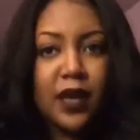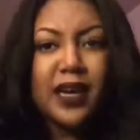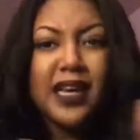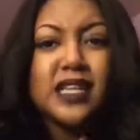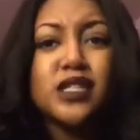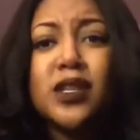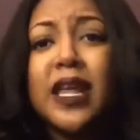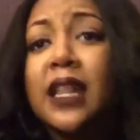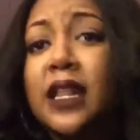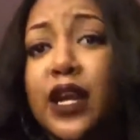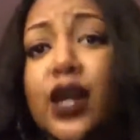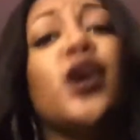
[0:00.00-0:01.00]
Get into
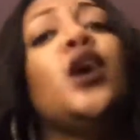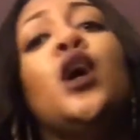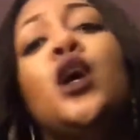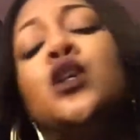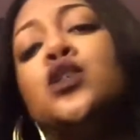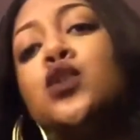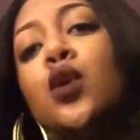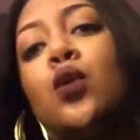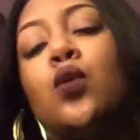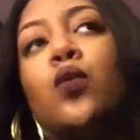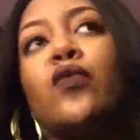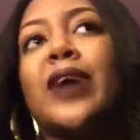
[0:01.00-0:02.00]
that later.
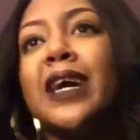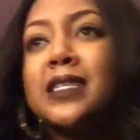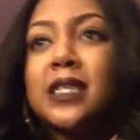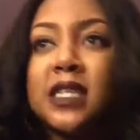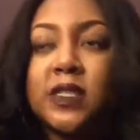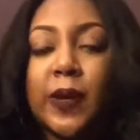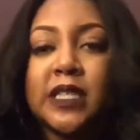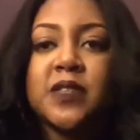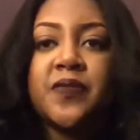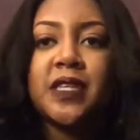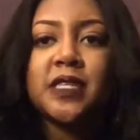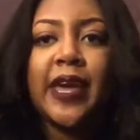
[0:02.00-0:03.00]
So right into the specs
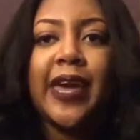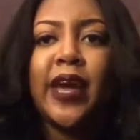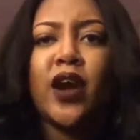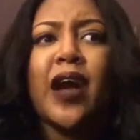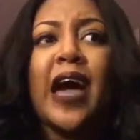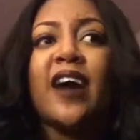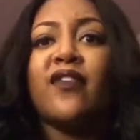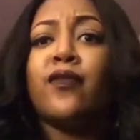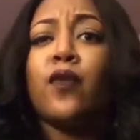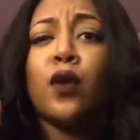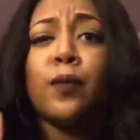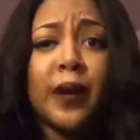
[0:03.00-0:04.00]
of this hair, I have
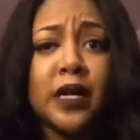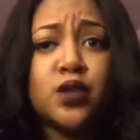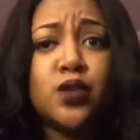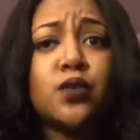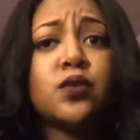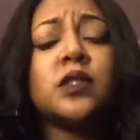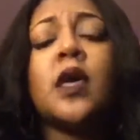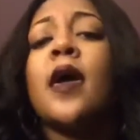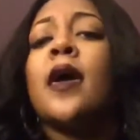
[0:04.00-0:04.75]
4 bundles,